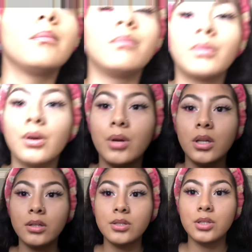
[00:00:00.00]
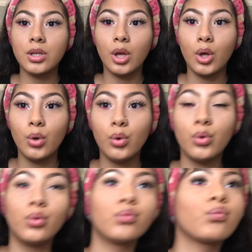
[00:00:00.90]
bro, it looks
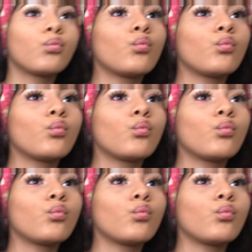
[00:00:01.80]
cute.